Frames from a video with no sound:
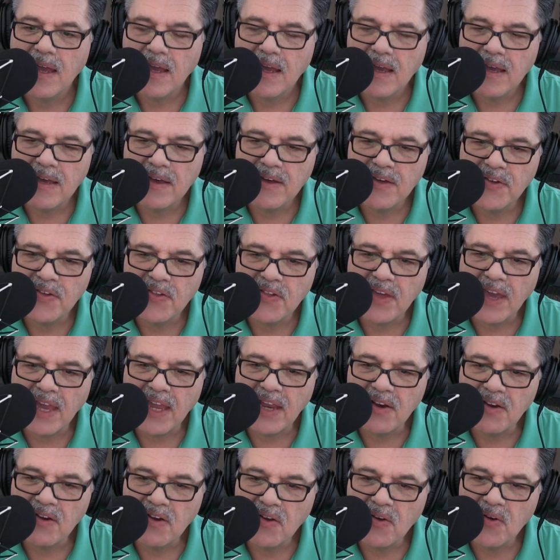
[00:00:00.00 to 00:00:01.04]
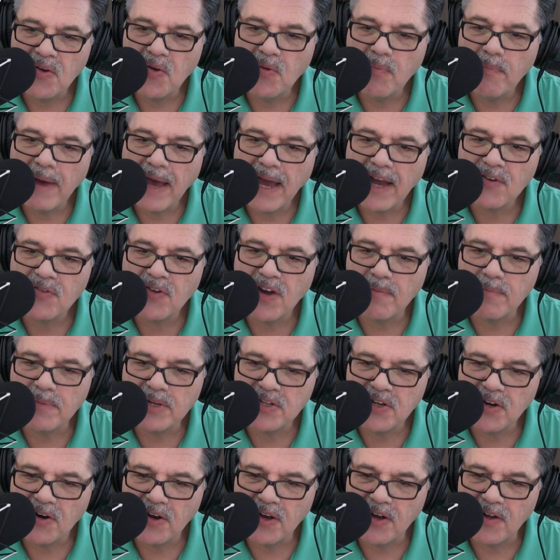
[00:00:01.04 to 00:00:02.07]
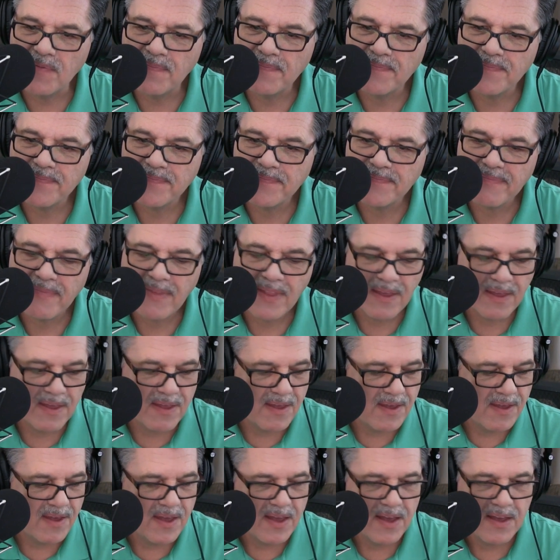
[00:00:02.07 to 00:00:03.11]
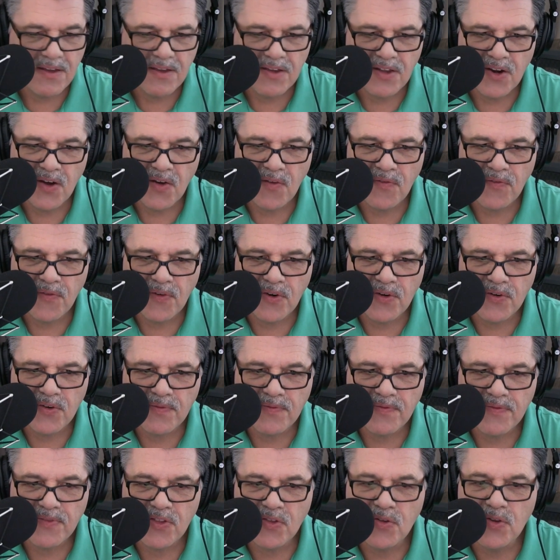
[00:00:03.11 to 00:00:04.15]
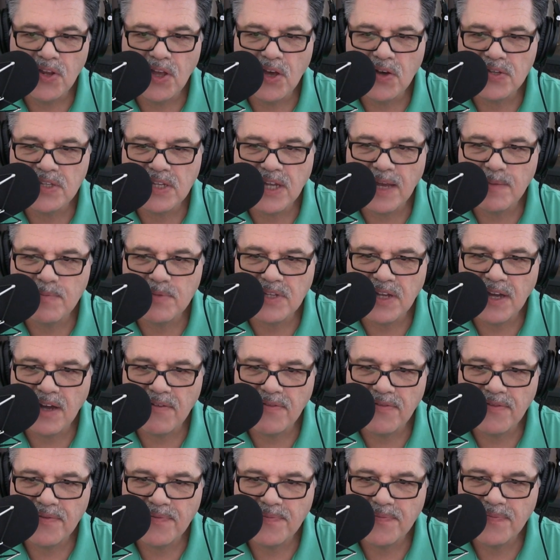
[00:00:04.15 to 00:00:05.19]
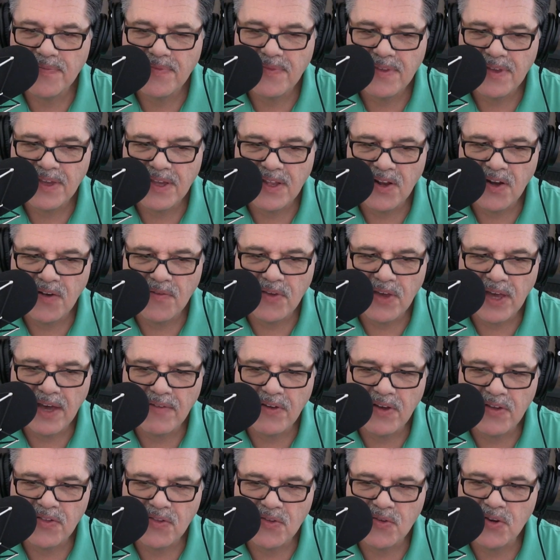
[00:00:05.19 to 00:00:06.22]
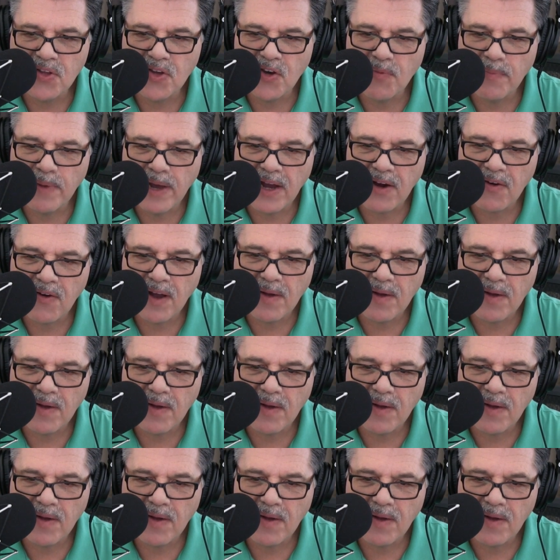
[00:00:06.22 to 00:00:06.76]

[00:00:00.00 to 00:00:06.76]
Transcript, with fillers: is a new backdrop material you know, for studios type stuff. Mm -hmm. You know, if you have a did studio background.